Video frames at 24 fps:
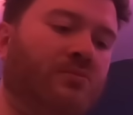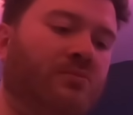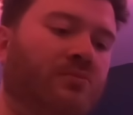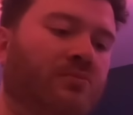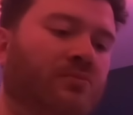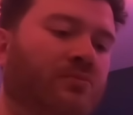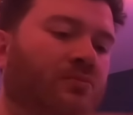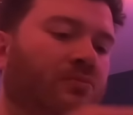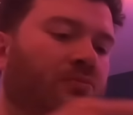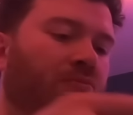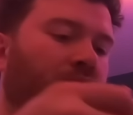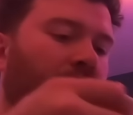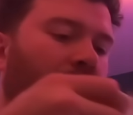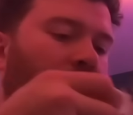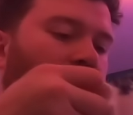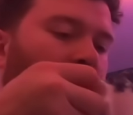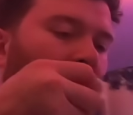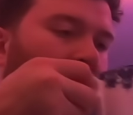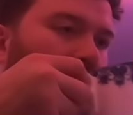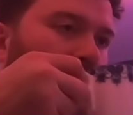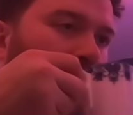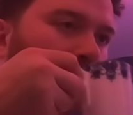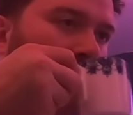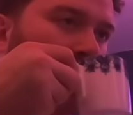I'm sure
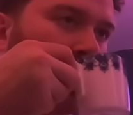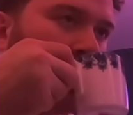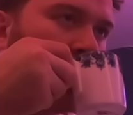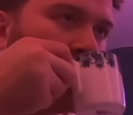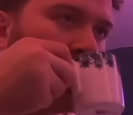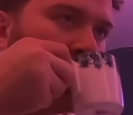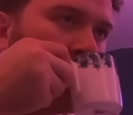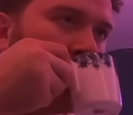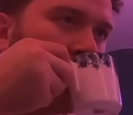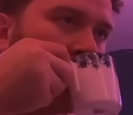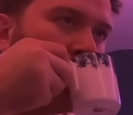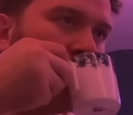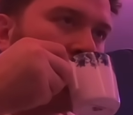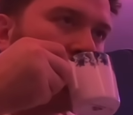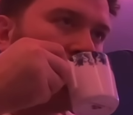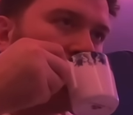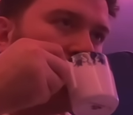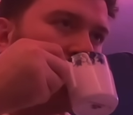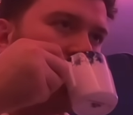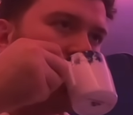it was delicious.